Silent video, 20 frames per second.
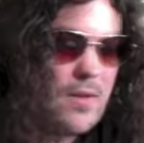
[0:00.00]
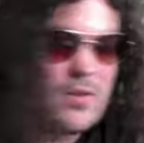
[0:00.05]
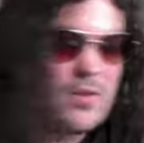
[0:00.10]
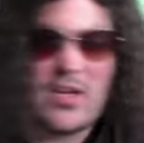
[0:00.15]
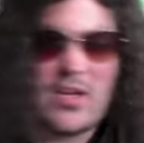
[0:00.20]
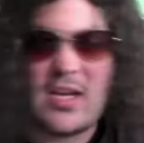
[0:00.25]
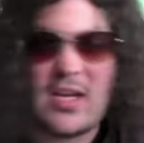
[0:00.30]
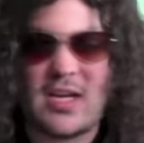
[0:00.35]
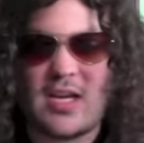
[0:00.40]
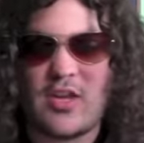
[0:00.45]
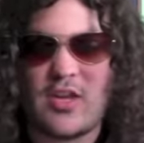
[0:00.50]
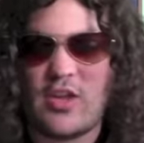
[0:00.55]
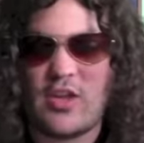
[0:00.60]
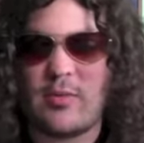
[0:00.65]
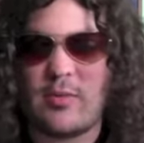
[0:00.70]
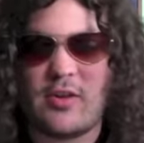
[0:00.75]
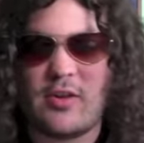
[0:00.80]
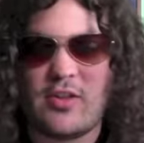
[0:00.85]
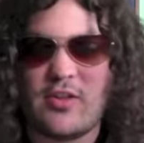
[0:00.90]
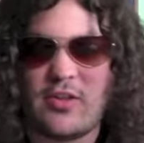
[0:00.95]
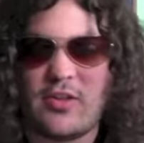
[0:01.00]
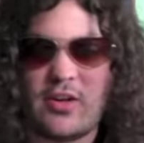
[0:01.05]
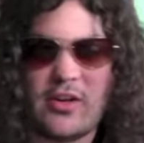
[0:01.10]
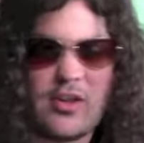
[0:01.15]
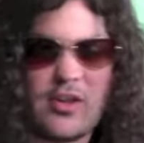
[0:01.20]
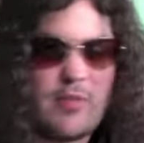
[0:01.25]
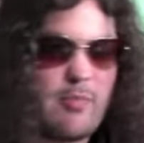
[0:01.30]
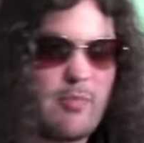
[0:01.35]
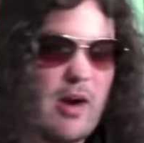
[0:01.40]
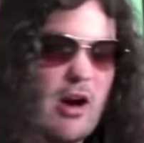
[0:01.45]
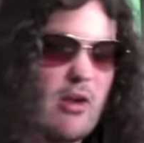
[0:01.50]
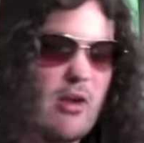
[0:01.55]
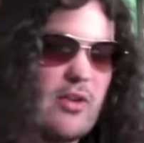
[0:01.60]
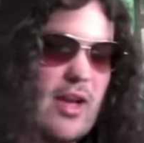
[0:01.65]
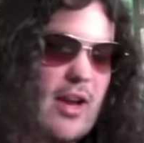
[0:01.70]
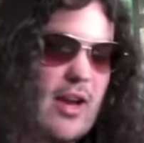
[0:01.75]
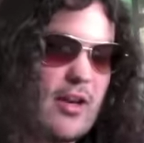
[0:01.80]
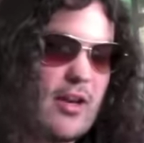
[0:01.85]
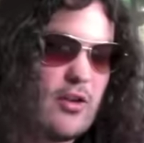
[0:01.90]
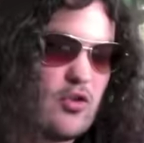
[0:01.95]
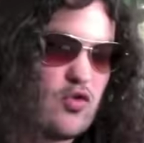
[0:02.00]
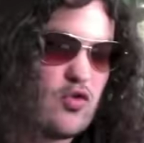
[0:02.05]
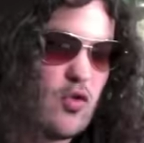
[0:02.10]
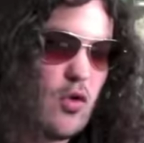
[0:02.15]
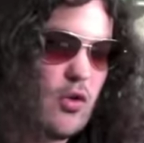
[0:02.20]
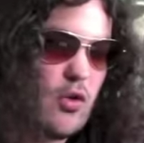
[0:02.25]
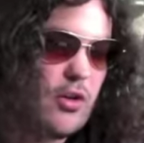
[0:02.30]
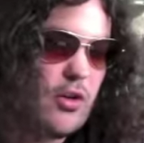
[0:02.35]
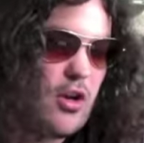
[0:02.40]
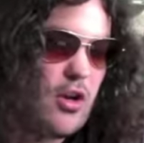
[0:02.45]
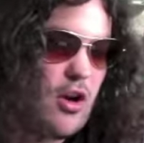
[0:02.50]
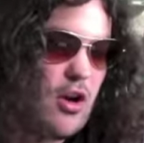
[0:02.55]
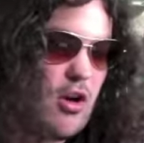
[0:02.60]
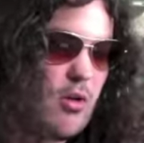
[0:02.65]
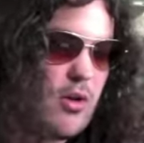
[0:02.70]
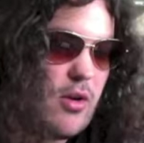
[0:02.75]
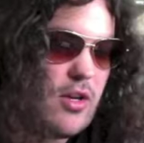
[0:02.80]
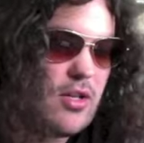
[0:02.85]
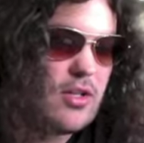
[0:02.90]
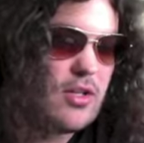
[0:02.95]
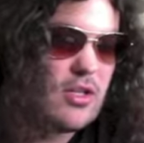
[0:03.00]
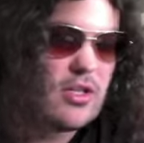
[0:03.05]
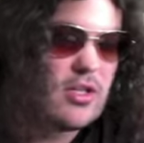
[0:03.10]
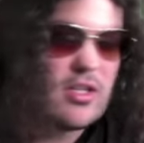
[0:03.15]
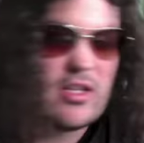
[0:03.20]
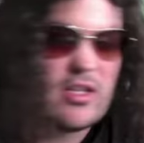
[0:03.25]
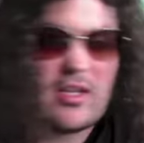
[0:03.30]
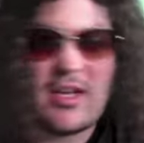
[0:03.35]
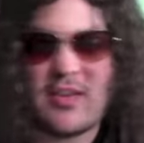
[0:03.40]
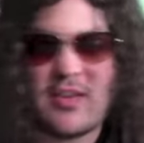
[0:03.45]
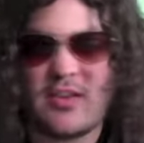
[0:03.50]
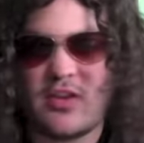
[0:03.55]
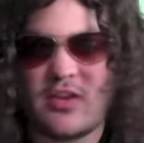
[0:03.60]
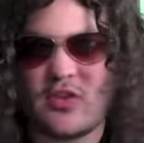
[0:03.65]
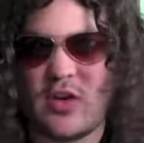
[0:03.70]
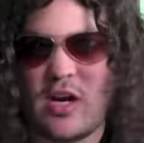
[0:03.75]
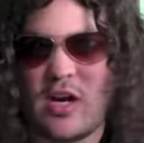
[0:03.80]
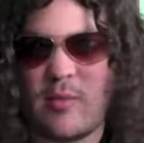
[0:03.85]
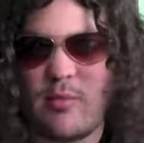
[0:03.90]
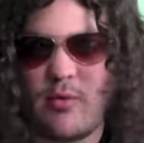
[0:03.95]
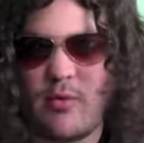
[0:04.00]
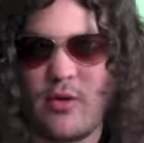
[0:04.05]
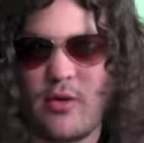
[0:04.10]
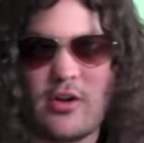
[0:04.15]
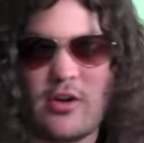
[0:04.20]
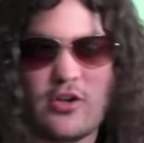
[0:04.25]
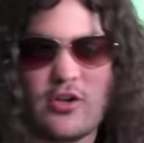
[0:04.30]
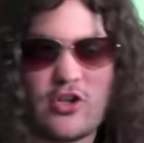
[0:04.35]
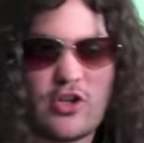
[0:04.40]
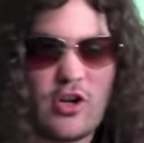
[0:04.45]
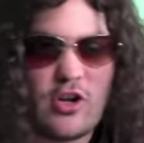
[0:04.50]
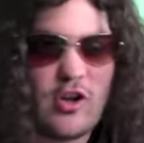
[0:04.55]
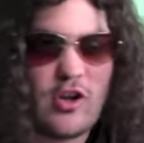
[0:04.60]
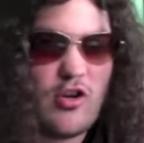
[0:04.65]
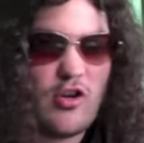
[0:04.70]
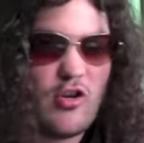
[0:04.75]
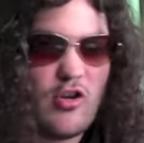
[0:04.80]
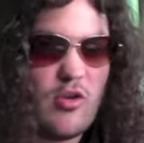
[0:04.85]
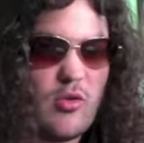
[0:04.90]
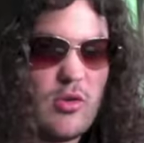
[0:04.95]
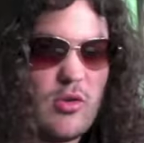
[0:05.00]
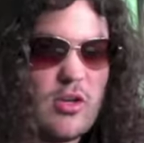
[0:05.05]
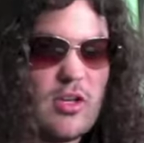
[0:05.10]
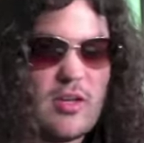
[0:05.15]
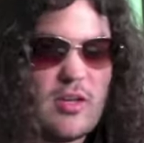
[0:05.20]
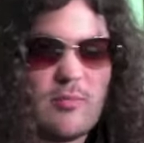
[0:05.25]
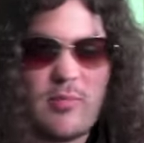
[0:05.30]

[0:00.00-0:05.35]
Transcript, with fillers: they think he's, he's like spiraled out of control, you know, and the next day he try to put on a show,